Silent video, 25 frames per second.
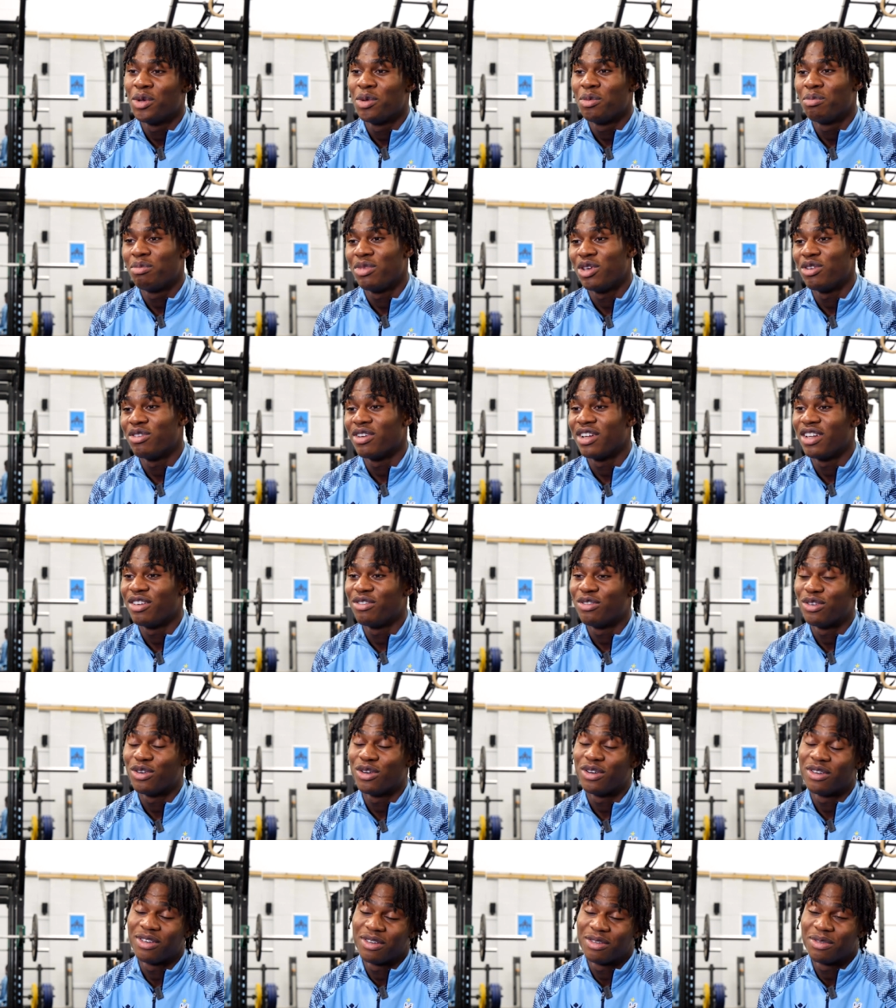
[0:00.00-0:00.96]
be ready
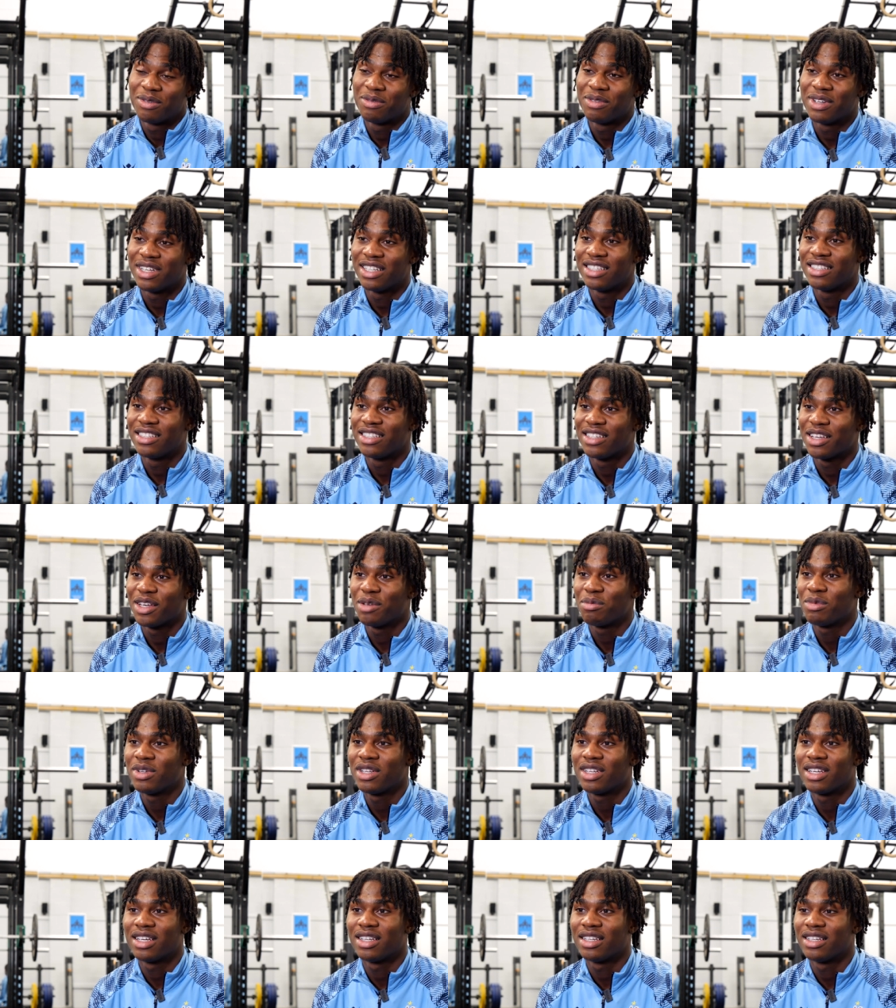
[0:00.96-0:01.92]
for
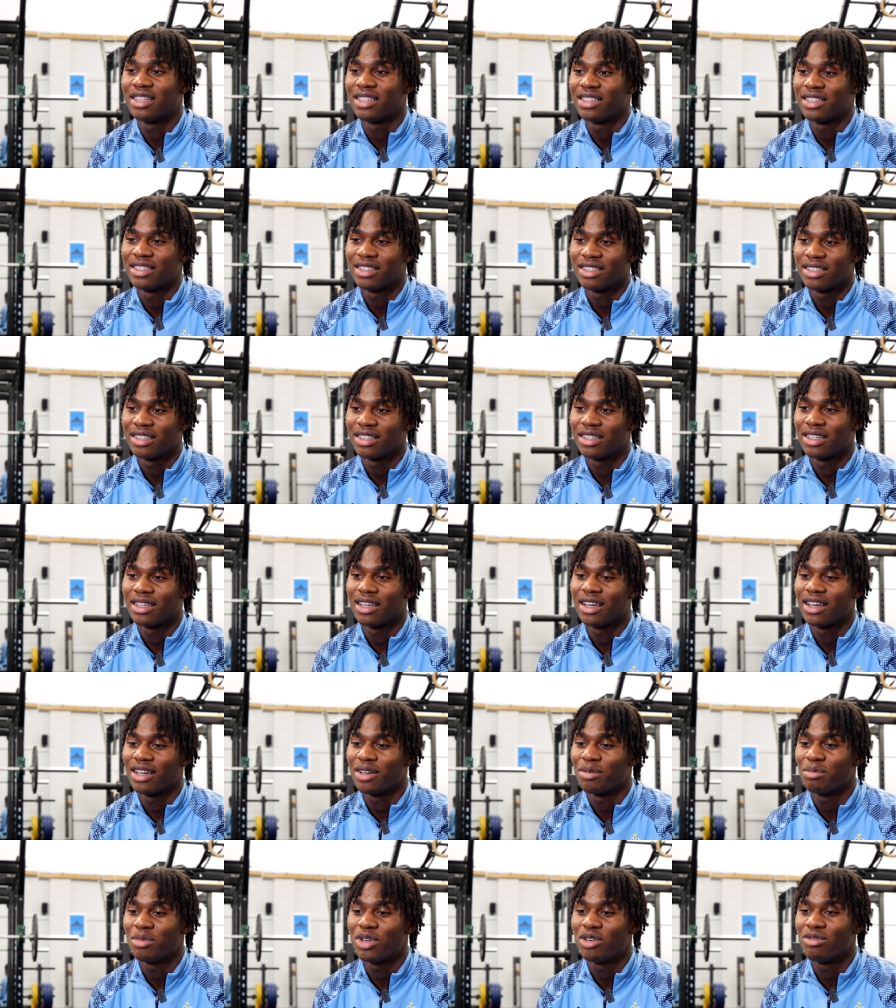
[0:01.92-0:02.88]
entertainment, and I
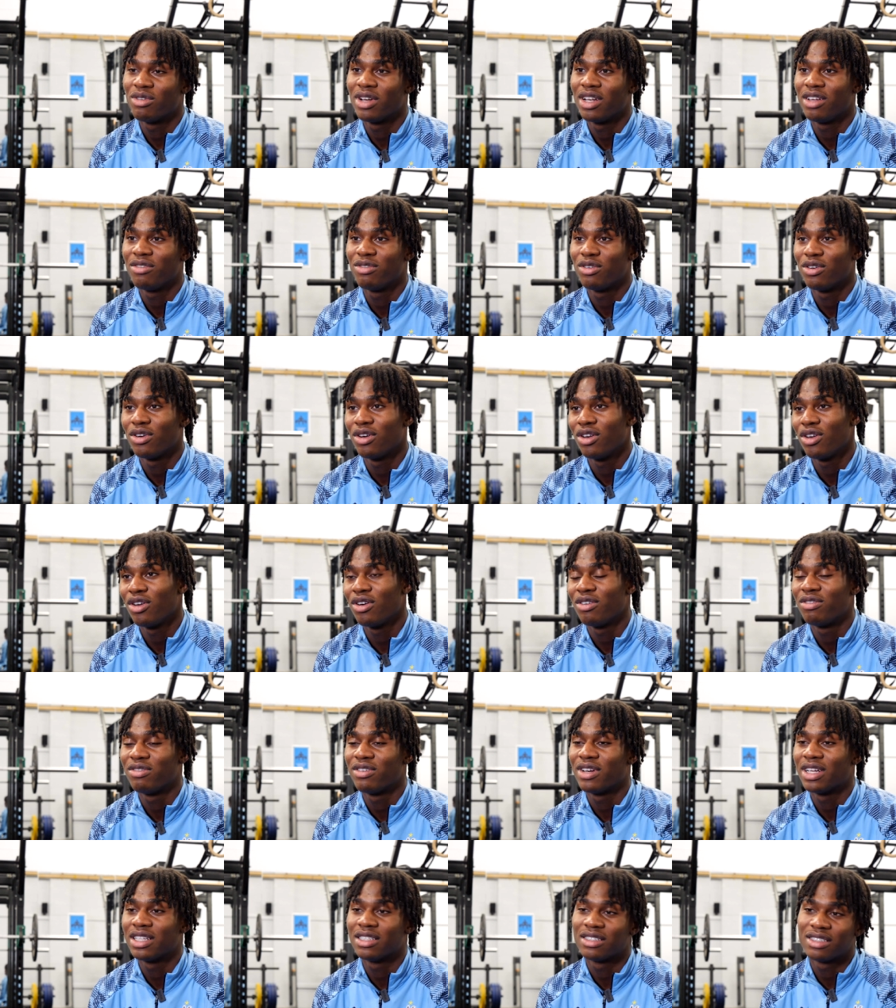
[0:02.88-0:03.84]
can be ready for a lot of
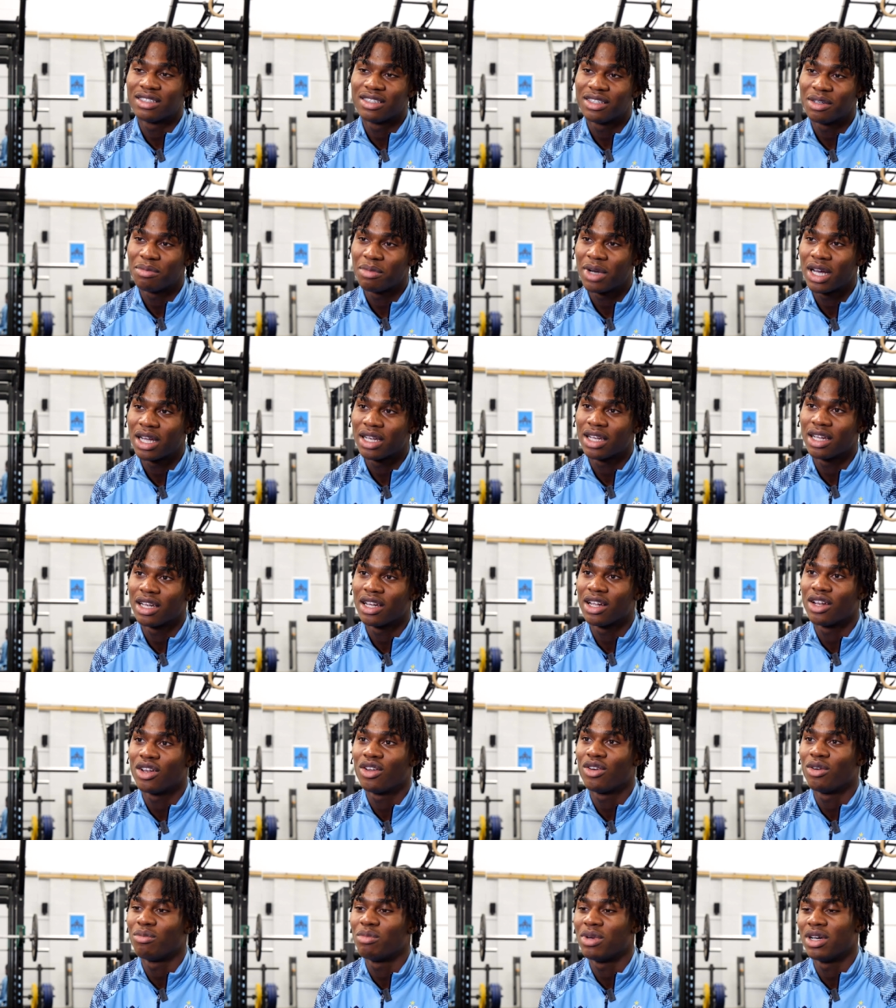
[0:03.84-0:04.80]
fans demanding a
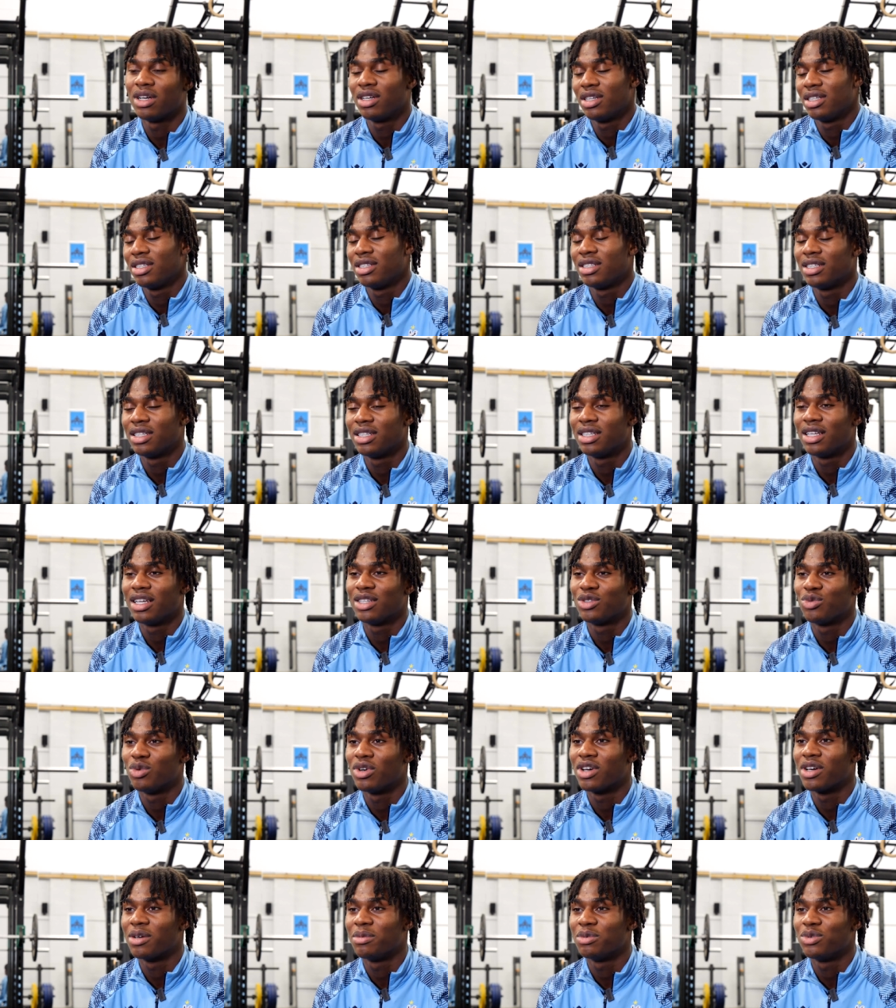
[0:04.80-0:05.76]
lot, but that's
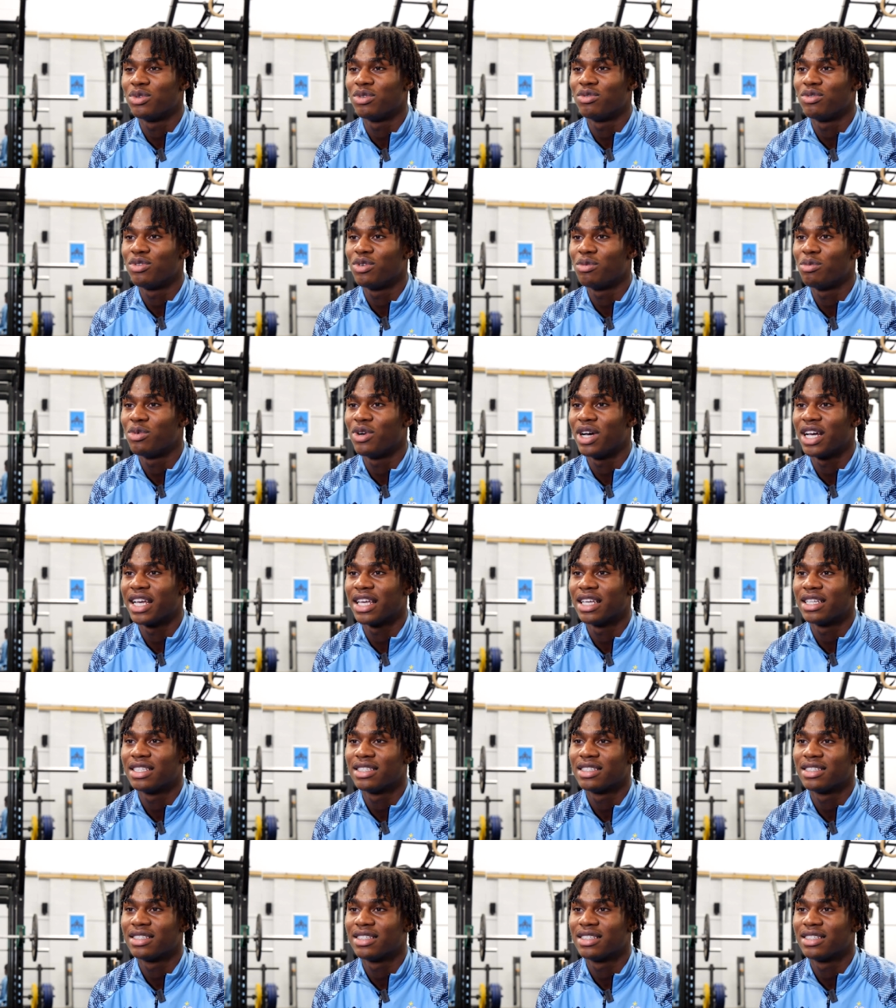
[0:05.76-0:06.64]
what comes with football, I guess.